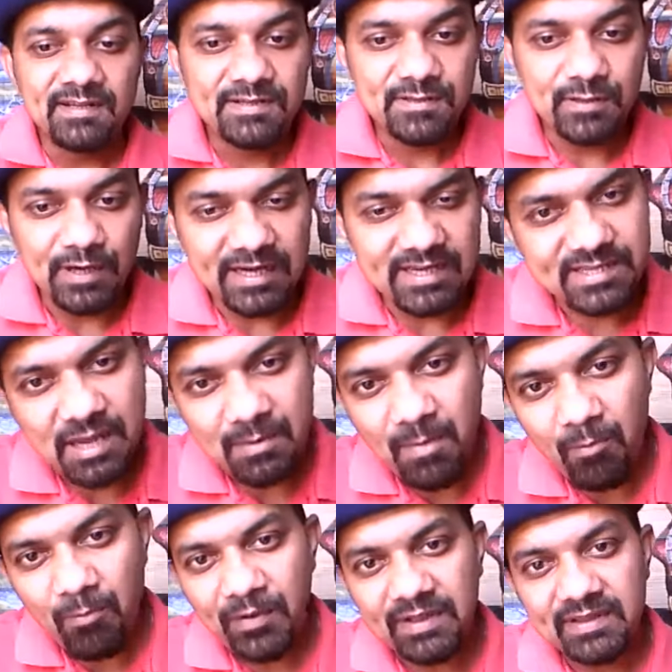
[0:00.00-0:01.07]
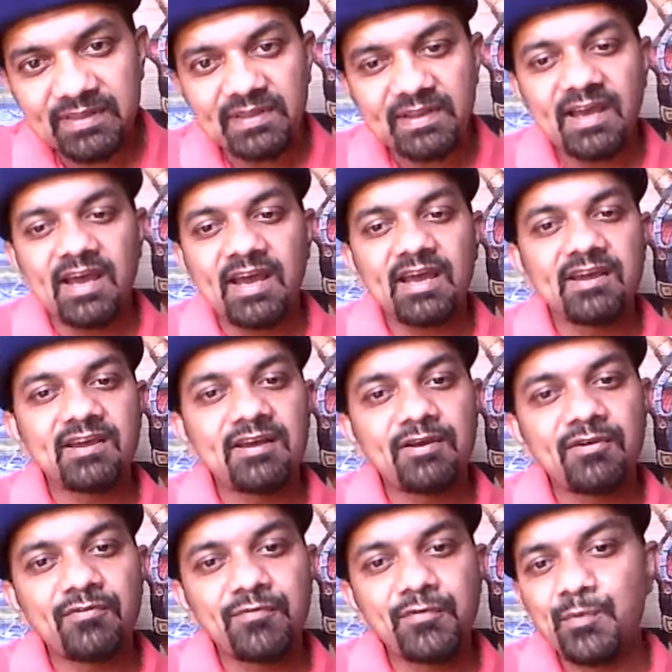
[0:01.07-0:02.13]
So let us come up with a
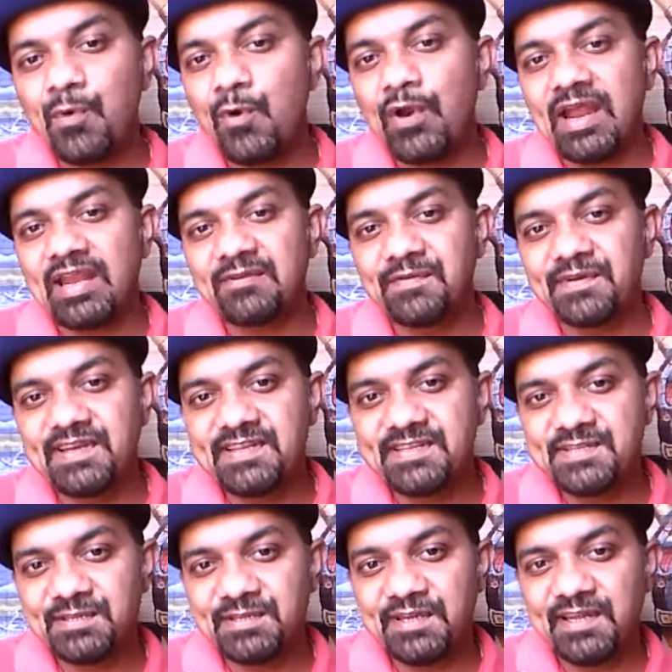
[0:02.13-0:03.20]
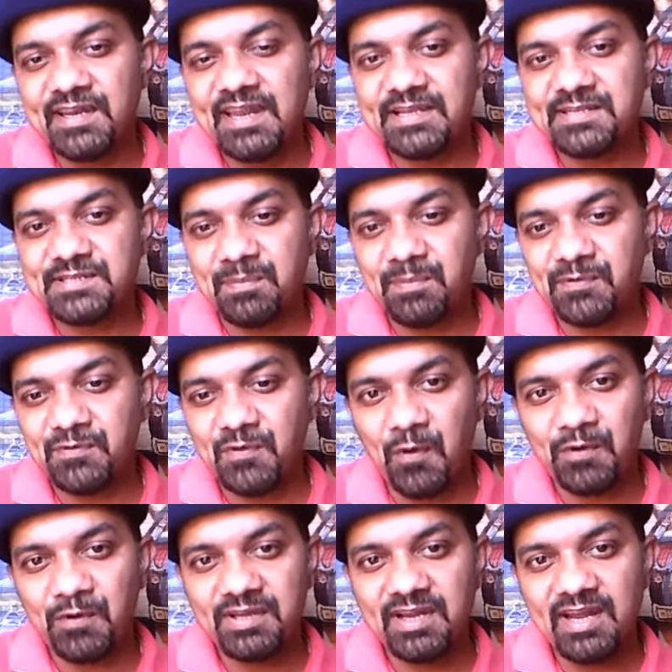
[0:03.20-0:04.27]
few more activities in the next
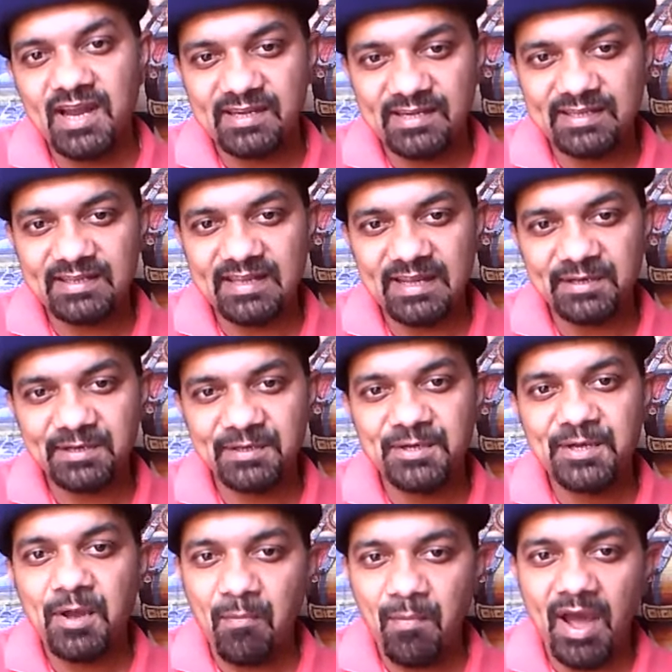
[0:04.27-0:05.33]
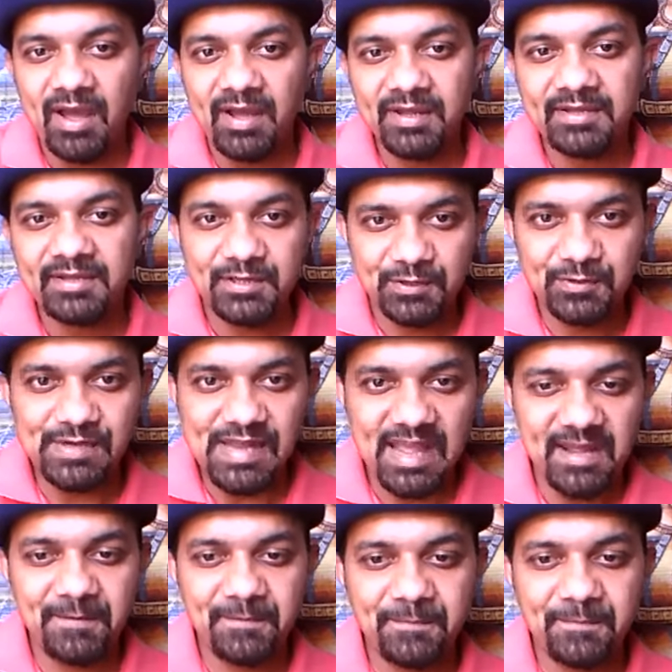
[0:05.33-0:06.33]
episode. Until then, bye. Good day.